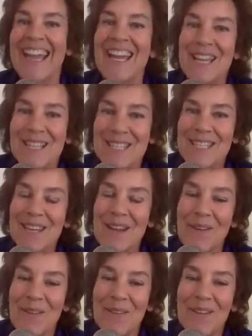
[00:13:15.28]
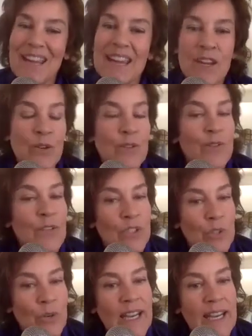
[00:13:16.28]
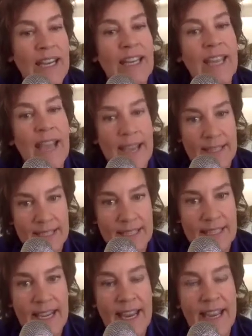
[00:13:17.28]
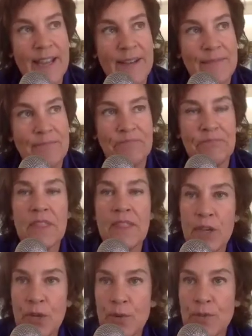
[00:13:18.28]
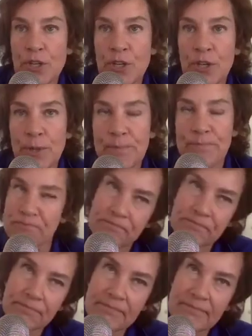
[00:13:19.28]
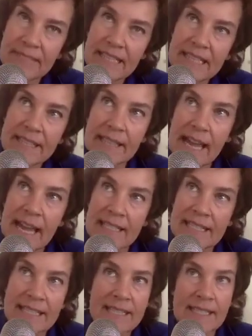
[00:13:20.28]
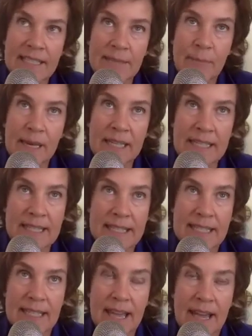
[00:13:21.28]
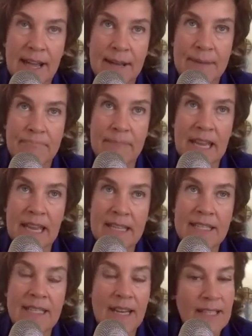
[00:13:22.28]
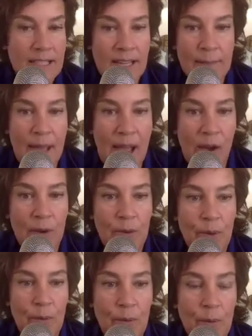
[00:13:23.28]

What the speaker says: So interval training, yes. And the new term in the last 6 months, studies come out